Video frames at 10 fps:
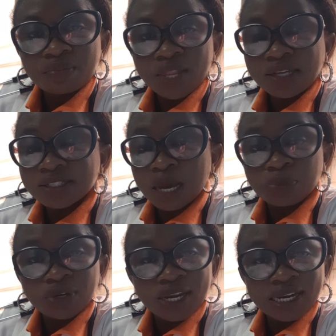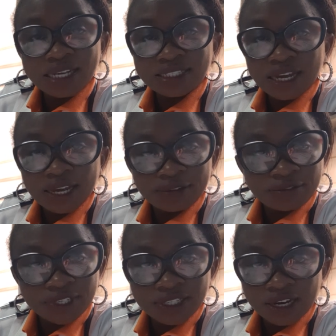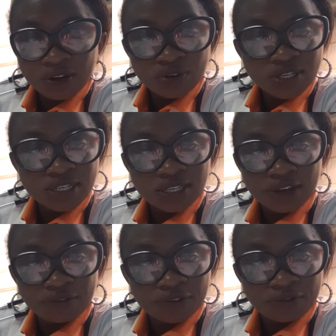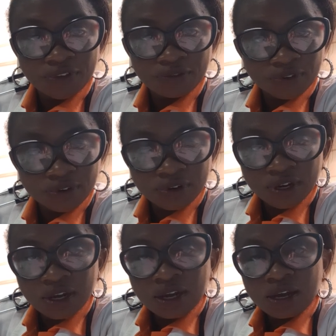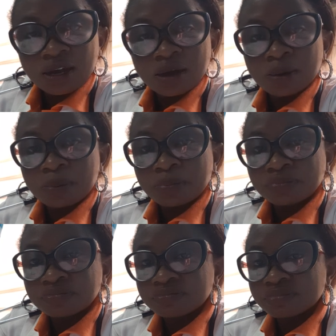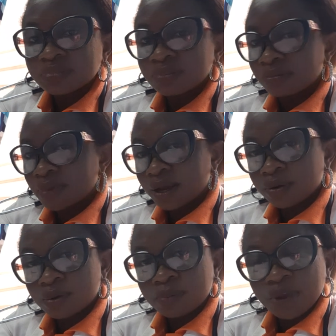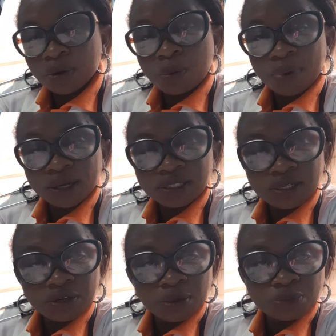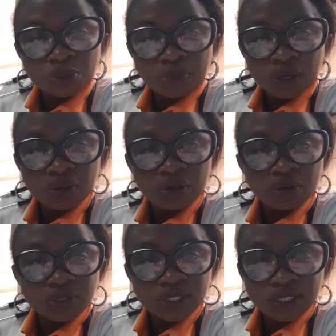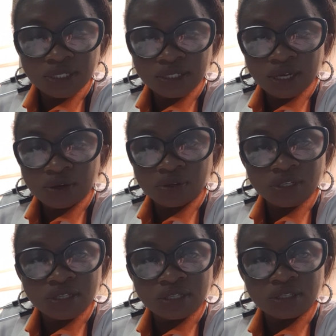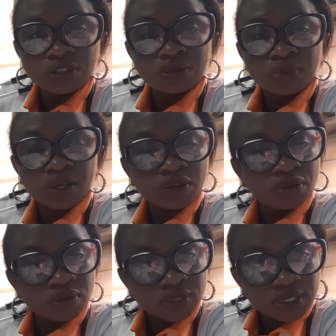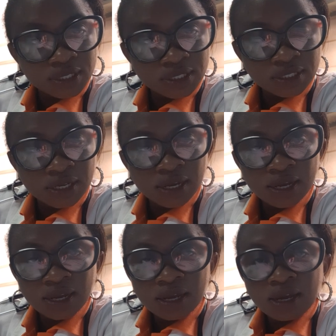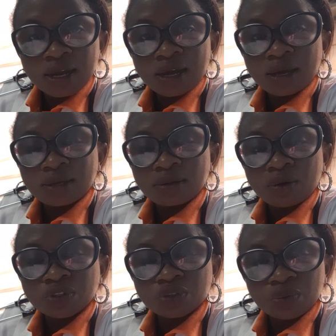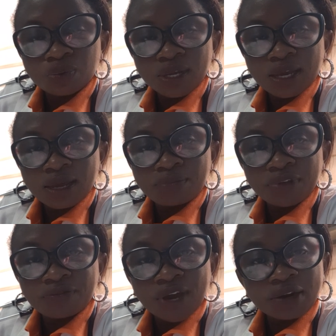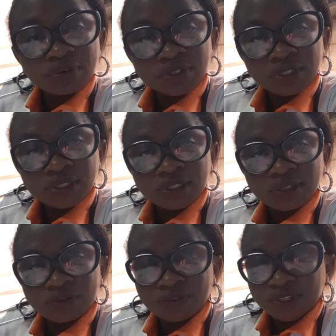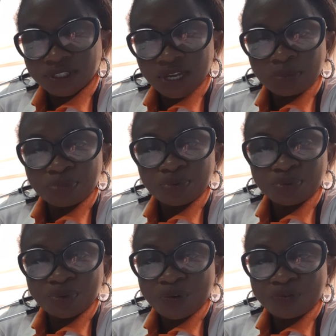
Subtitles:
Salmonella typhi that causes typhoid fever, Mycobacterium tuberculosis that causes tuberculosis. And also, they can be viruses, for example,